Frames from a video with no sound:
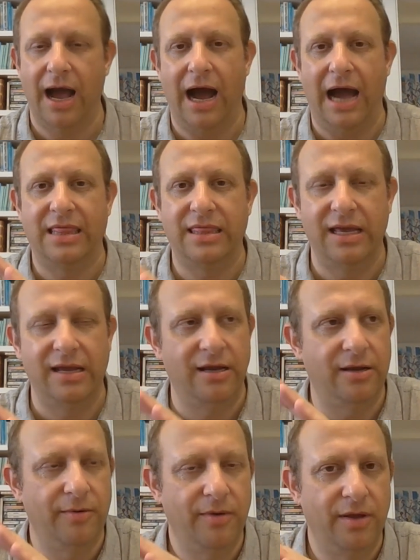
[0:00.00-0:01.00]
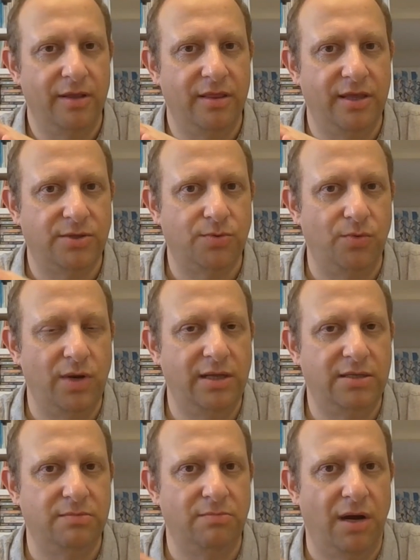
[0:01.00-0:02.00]
I think this
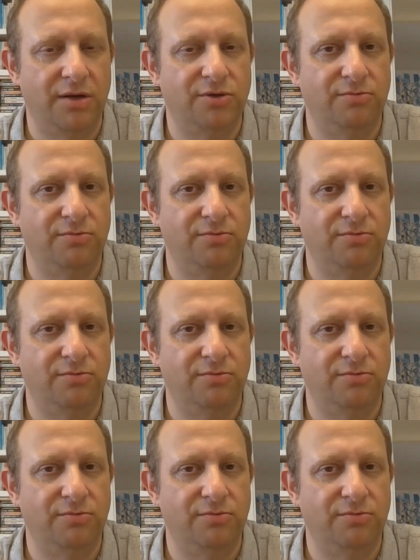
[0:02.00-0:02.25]
reads much